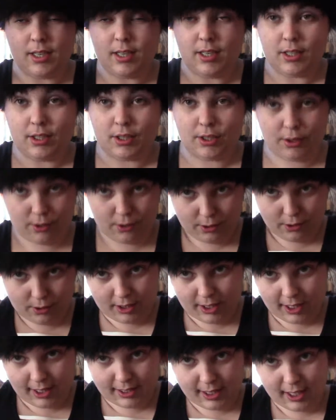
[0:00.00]
your local
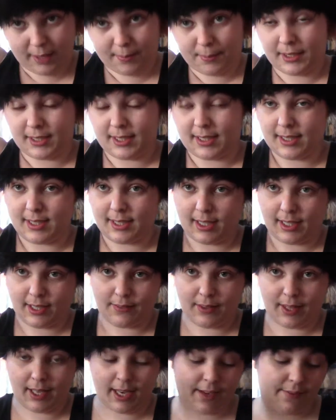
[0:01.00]
Hot Topic to see
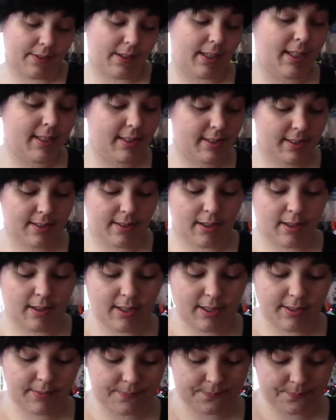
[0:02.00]
if they have any in stock.
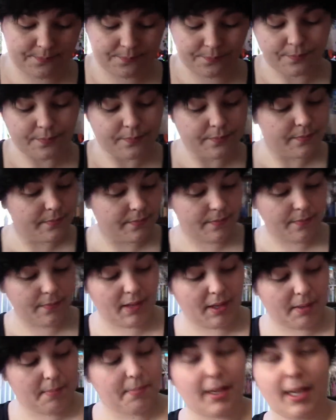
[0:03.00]

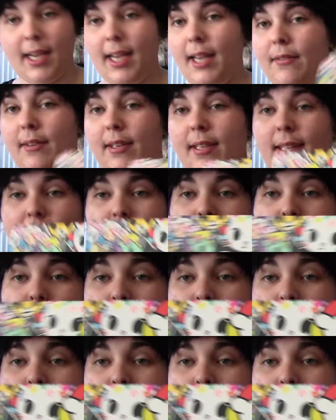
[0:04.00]
But I really love